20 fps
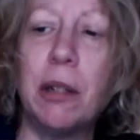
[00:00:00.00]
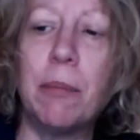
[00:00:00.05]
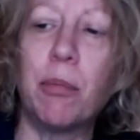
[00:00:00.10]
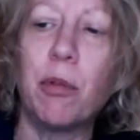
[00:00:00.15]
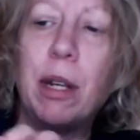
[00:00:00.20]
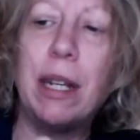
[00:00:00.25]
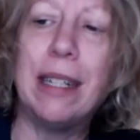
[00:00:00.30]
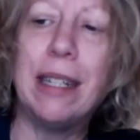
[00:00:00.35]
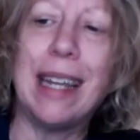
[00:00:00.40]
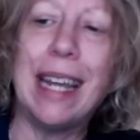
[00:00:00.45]

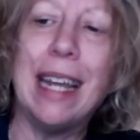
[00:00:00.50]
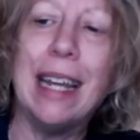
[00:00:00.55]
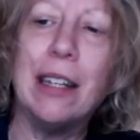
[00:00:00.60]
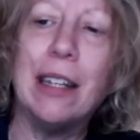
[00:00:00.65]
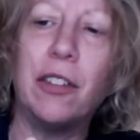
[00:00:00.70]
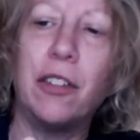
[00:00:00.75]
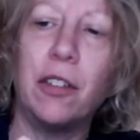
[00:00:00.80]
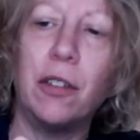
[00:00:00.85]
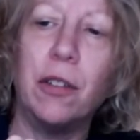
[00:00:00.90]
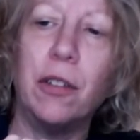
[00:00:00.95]
brings
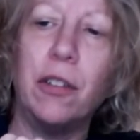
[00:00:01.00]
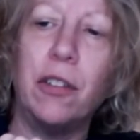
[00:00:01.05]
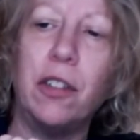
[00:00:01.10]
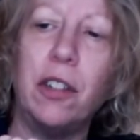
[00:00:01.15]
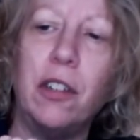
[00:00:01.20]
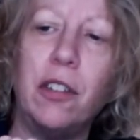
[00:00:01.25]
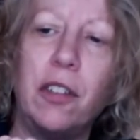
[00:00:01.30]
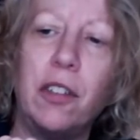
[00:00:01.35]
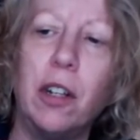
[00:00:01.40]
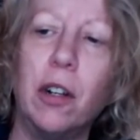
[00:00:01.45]
answers
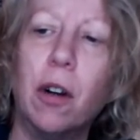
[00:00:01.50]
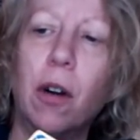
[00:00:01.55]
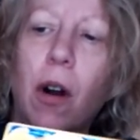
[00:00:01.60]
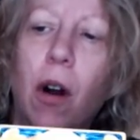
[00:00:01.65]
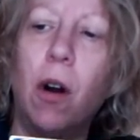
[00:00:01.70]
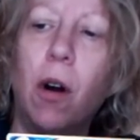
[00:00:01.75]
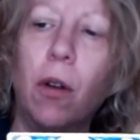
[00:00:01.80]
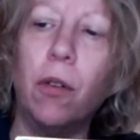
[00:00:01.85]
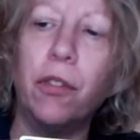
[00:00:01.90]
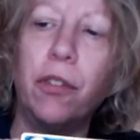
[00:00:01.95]
is here
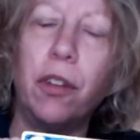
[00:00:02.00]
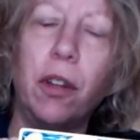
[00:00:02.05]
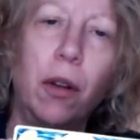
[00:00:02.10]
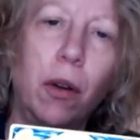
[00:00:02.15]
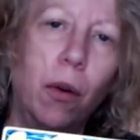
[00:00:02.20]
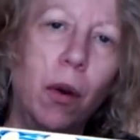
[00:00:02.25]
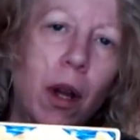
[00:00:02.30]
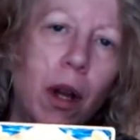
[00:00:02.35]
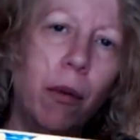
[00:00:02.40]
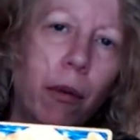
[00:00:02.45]

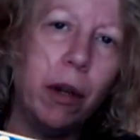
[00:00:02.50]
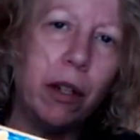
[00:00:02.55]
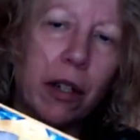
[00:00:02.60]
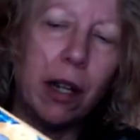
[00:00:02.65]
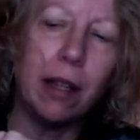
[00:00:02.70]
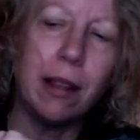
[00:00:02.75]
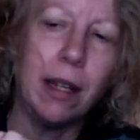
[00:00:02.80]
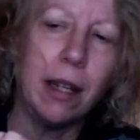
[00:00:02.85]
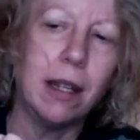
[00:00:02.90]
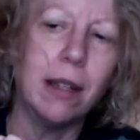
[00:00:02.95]
also, which
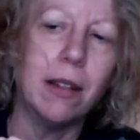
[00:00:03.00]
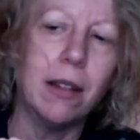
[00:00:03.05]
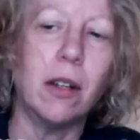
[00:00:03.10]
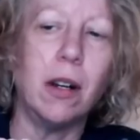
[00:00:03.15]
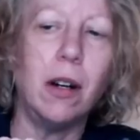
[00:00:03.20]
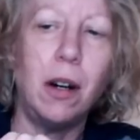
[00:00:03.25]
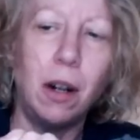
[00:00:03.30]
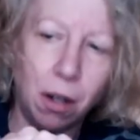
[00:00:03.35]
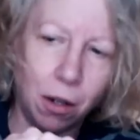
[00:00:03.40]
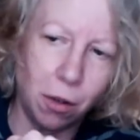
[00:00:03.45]
I think is
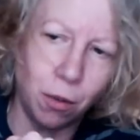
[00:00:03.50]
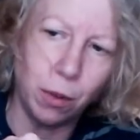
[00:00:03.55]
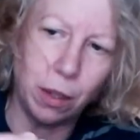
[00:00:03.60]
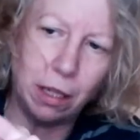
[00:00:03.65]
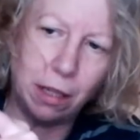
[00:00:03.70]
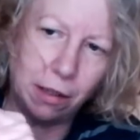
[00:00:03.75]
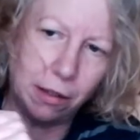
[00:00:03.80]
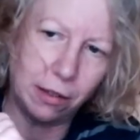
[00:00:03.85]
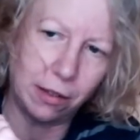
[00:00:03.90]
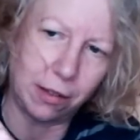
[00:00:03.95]

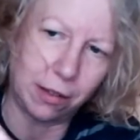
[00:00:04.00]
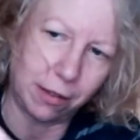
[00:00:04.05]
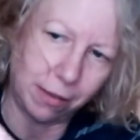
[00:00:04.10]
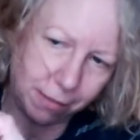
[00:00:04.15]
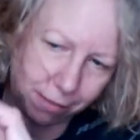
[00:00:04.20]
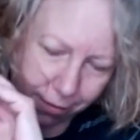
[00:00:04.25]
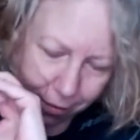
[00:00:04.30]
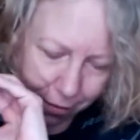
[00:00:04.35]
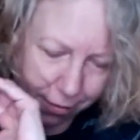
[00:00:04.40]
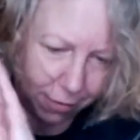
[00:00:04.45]
always
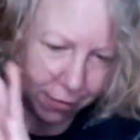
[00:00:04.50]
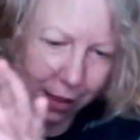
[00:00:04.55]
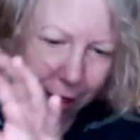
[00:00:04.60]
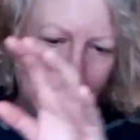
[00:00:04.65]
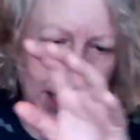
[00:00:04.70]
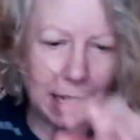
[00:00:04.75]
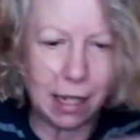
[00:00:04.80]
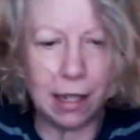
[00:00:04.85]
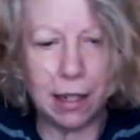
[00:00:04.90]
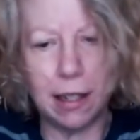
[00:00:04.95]

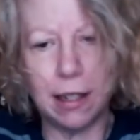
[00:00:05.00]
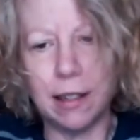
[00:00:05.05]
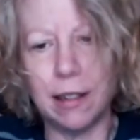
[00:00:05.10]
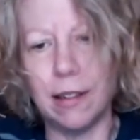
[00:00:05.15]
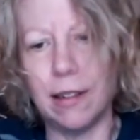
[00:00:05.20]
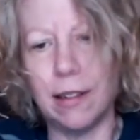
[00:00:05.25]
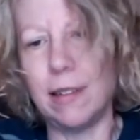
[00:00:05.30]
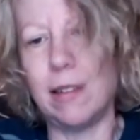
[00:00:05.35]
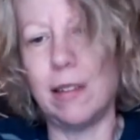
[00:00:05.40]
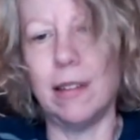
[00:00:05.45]
key
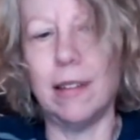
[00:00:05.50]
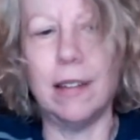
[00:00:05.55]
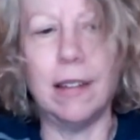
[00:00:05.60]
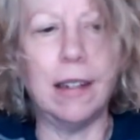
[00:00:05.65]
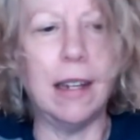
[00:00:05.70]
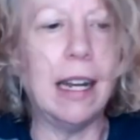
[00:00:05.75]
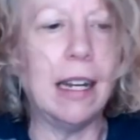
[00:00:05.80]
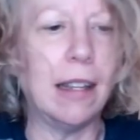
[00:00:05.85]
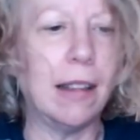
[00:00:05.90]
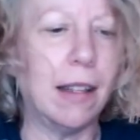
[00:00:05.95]

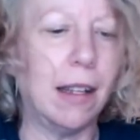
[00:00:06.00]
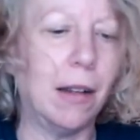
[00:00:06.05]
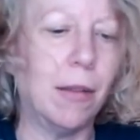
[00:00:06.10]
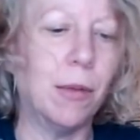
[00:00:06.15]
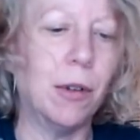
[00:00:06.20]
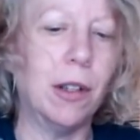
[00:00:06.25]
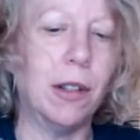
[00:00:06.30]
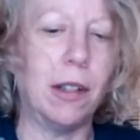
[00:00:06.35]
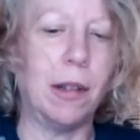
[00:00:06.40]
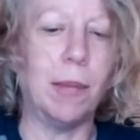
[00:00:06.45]
to
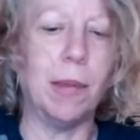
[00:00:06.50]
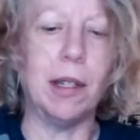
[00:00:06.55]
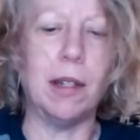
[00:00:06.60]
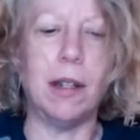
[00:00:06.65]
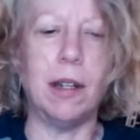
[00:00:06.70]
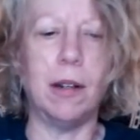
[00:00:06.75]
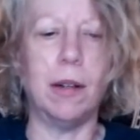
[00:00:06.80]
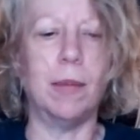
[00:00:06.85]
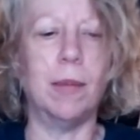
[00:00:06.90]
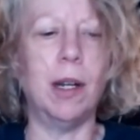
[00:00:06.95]
anything really.
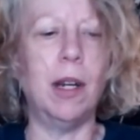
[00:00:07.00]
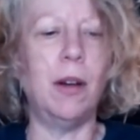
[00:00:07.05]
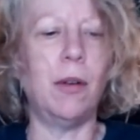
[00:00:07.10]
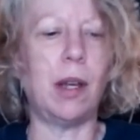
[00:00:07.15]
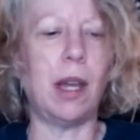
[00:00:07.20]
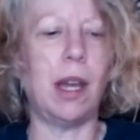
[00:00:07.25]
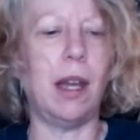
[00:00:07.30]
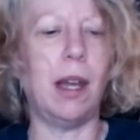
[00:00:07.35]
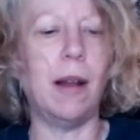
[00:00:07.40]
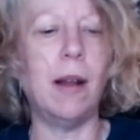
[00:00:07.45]
But
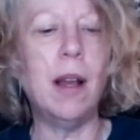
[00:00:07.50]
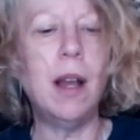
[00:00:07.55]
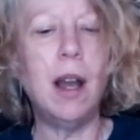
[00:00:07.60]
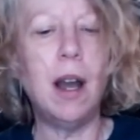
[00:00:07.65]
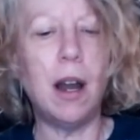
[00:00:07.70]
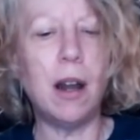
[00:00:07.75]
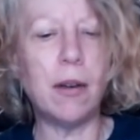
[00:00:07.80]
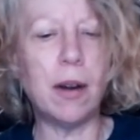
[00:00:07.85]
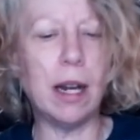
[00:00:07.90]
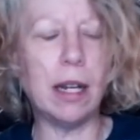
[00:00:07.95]
okay,
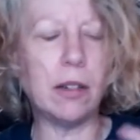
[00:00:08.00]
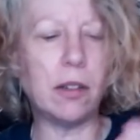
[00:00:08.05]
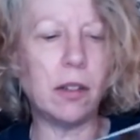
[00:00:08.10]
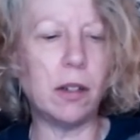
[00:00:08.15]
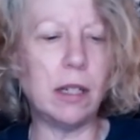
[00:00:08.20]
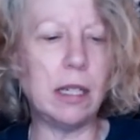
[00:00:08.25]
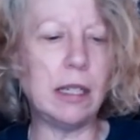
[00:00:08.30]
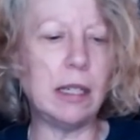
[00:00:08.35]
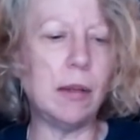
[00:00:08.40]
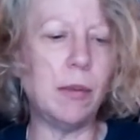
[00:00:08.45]
all right, so
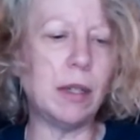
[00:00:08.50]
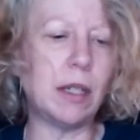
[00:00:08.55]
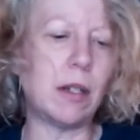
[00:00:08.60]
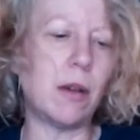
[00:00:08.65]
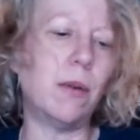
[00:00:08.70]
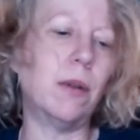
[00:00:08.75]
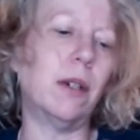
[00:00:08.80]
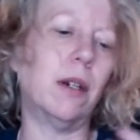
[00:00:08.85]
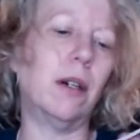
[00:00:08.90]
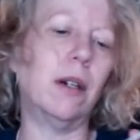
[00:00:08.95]
let's see what's
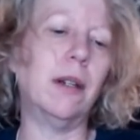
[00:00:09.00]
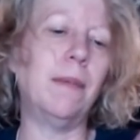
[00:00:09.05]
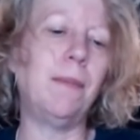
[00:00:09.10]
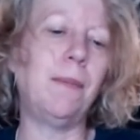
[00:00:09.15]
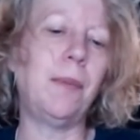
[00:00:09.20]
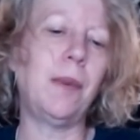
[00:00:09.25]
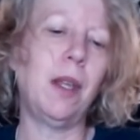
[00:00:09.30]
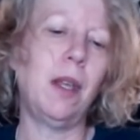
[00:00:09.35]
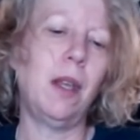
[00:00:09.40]
going on